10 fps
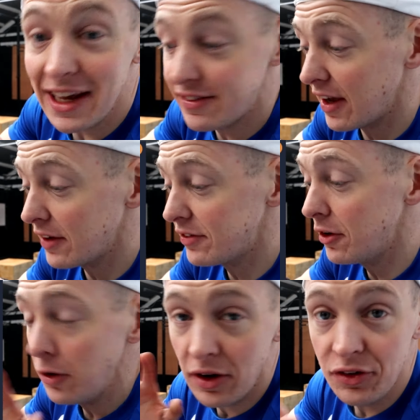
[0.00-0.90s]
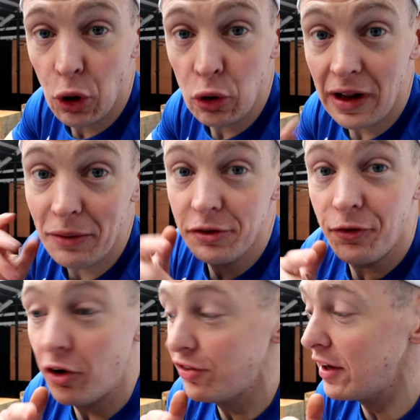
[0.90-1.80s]
8 sets to do in total. That was the
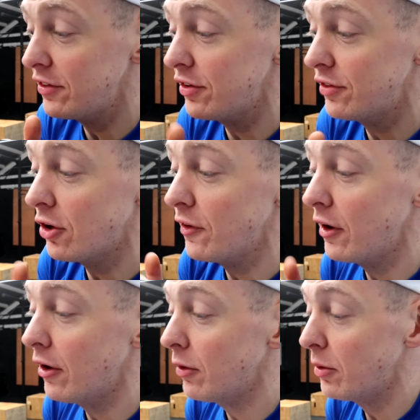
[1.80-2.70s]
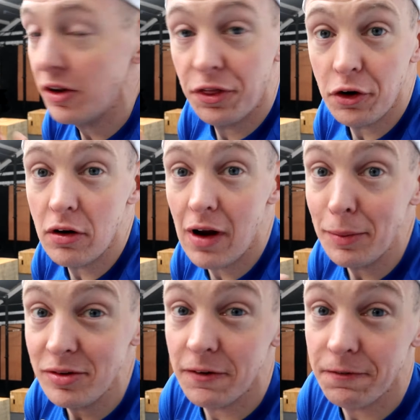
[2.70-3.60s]
first set just done there now. We did 3
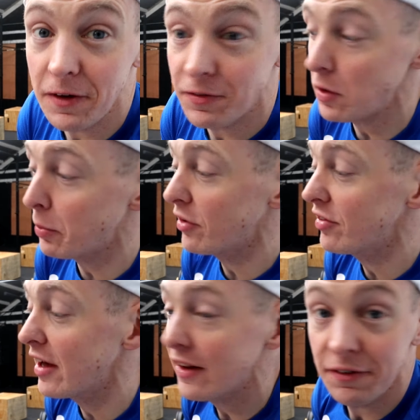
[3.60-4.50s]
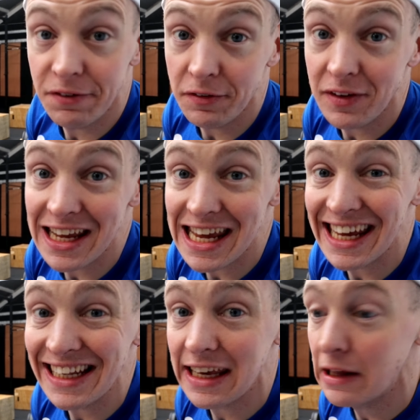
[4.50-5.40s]
reps at 50%,
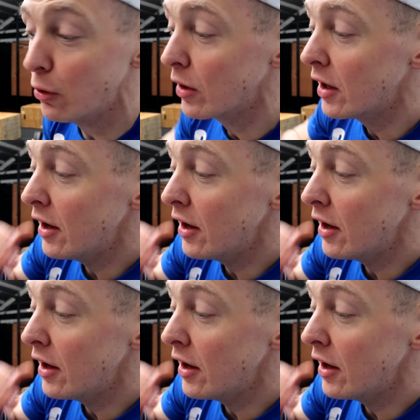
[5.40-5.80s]
58 kilo.